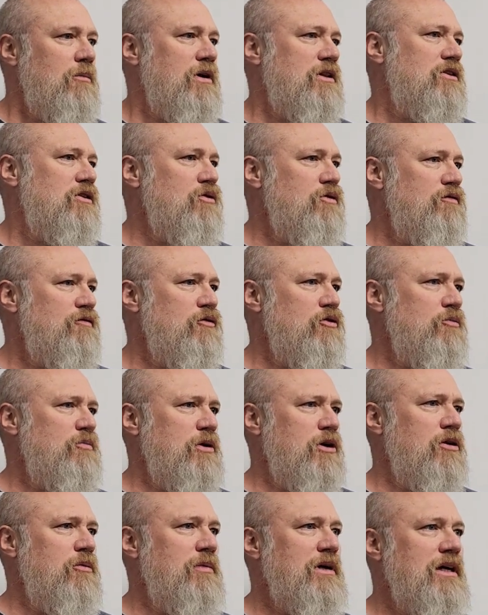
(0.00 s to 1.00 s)
But the new
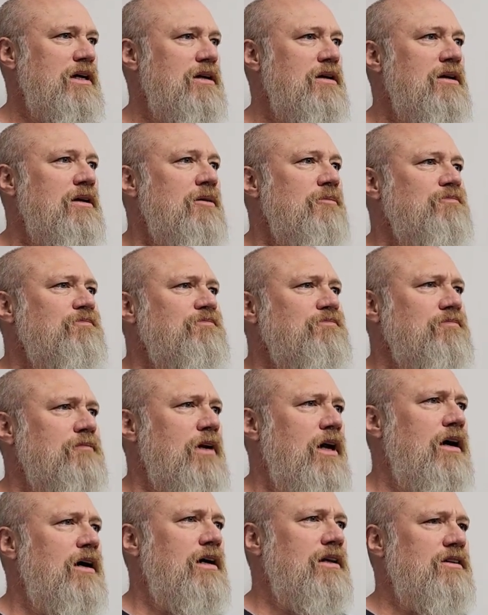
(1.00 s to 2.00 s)
food pyramid
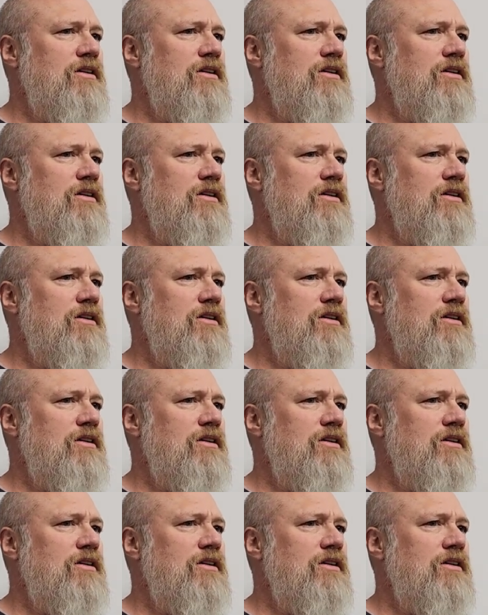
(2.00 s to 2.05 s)
uh,